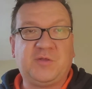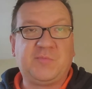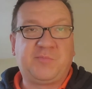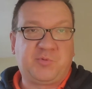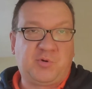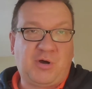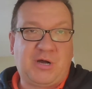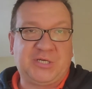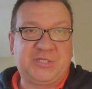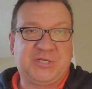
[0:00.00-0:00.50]
the
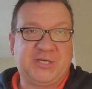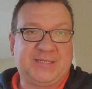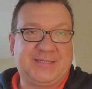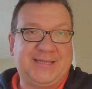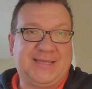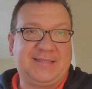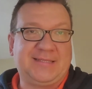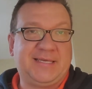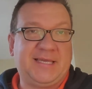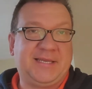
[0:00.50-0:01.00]
project
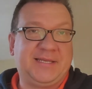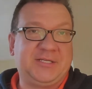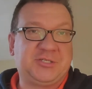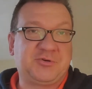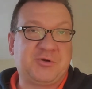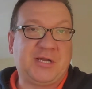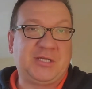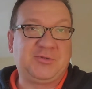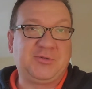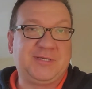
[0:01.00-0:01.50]
and
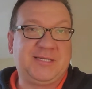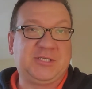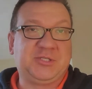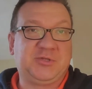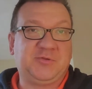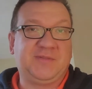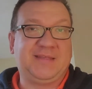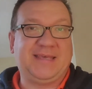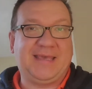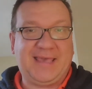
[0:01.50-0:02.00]
trying to get
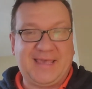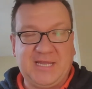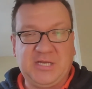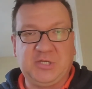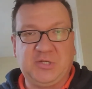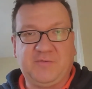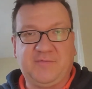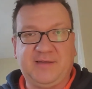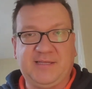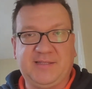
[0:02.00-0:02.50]
to the
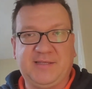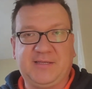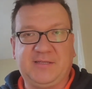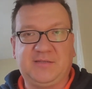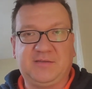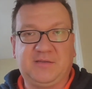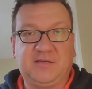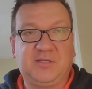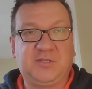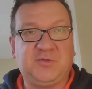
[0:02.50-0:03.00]
end of it
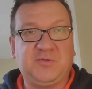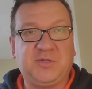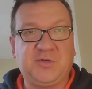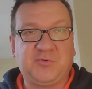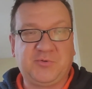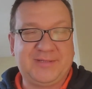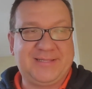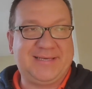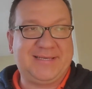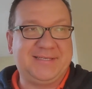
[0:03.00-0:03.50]
and to the
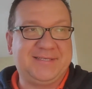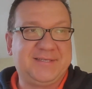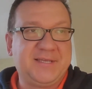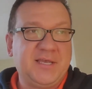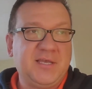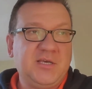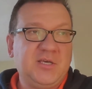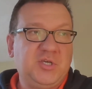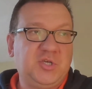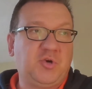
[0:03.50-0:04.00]
release,
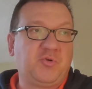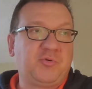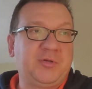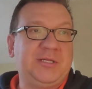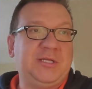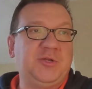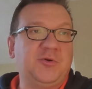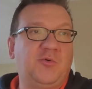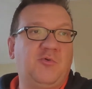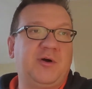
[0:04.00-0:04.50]
you
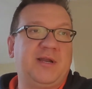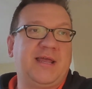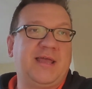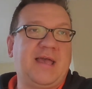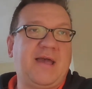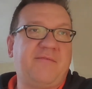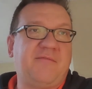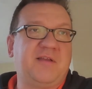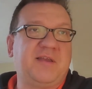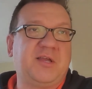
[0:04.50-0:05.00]
really don't want to
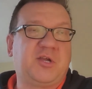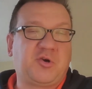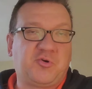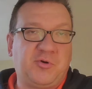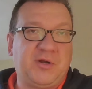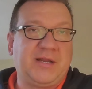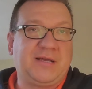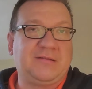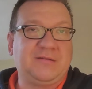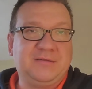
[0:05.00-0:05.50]
have any
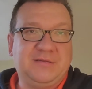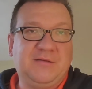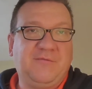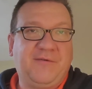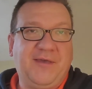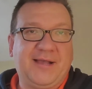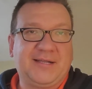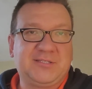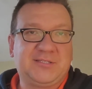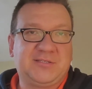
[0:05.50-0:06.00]
critical
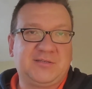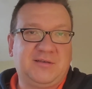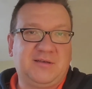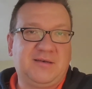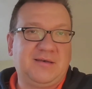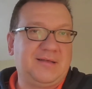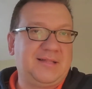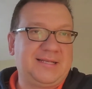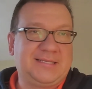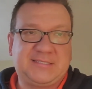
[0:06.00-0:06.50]
defects
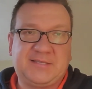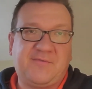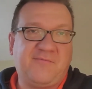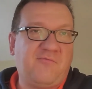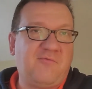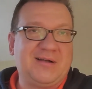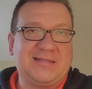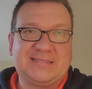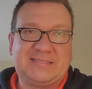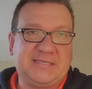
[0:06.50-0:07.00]
like
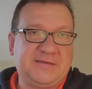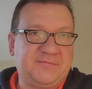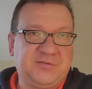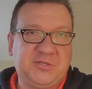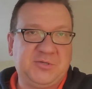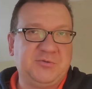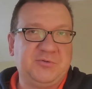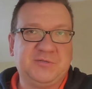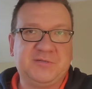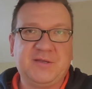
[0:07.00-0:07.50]
SEV1,
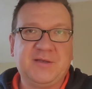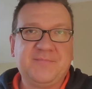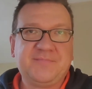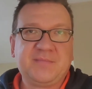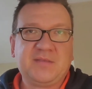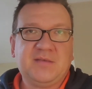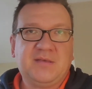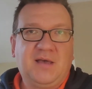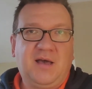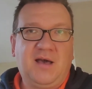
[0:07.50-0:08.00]
SEV2s
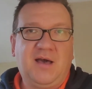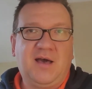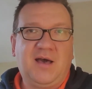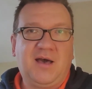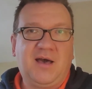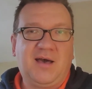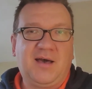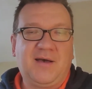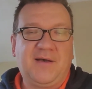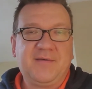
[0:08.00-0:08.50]

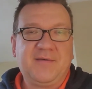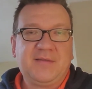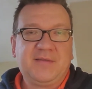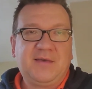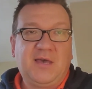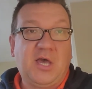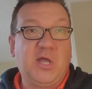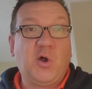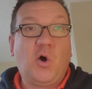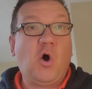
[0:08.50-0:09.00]

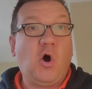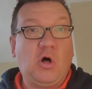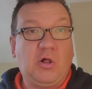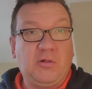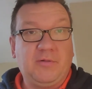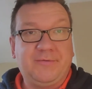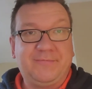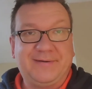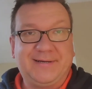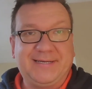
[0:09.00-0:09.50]
at
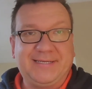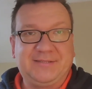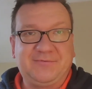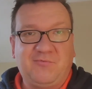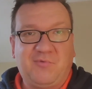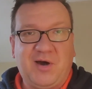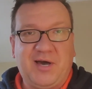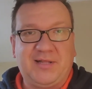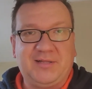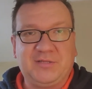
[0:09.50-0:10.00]
all, right?
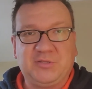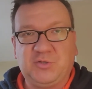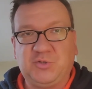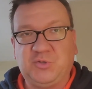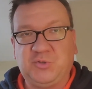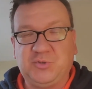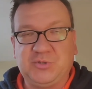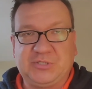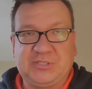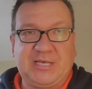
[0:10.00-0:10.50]
While you
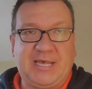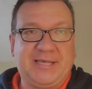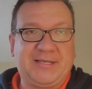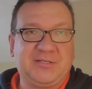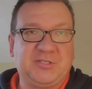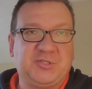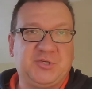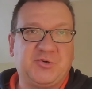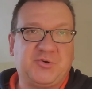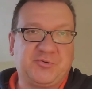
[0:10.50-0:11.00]
do your
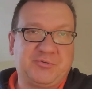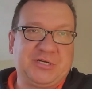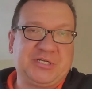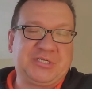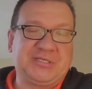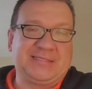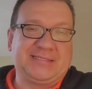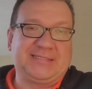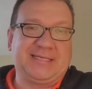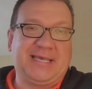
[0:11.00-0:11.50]
cycles, your
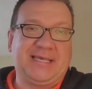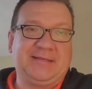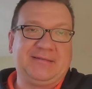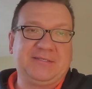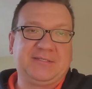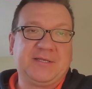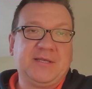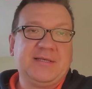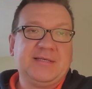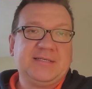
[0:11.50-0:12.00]
regression
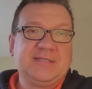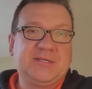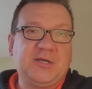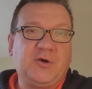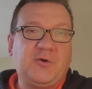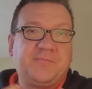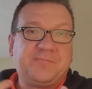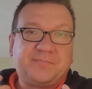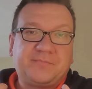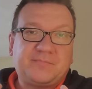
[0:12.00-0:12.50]
cycles.
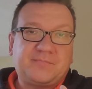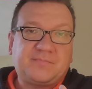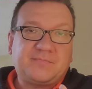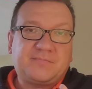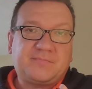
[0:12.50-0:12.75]
So,